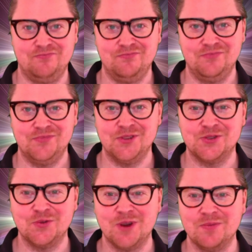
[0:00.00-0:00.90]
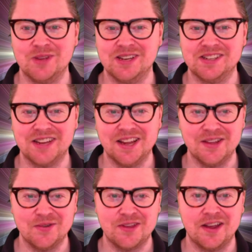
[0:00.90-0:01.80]
That's all I'm going to say.
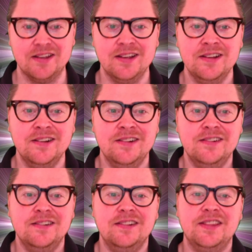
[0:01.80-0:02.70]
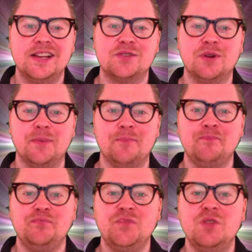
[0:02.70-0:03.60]
Okay. Next one.
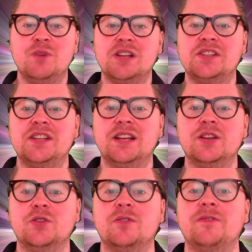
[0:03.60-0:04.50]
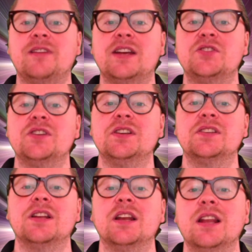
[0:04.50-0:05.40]
You might see a lot of flashes,
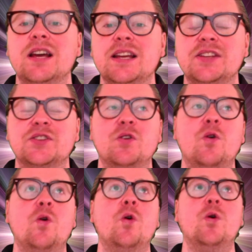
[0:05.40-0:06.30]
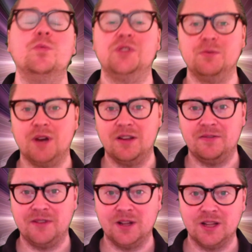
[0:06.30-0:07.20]
lights, orbs. You might
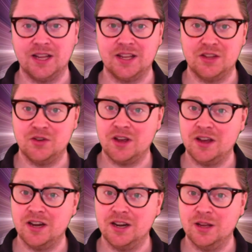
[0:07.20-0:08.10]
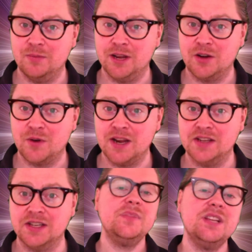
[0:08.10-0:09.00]
feel like you're going a little bit
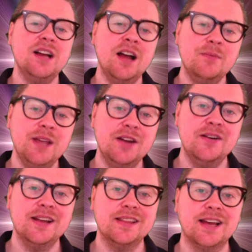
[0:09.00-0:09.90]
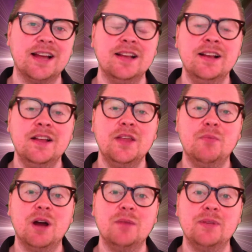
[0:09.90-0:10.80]
crazy. I'm hearing that there
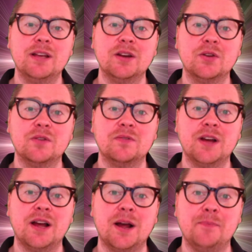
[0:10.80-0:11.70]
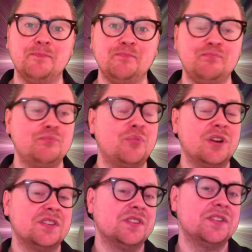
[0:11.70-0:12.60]
might be a lot of
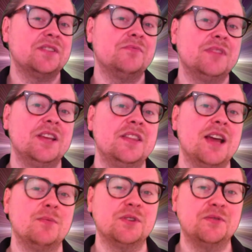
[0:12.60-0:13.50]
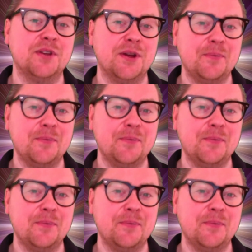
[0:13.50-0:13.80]
presence in the atmosphere,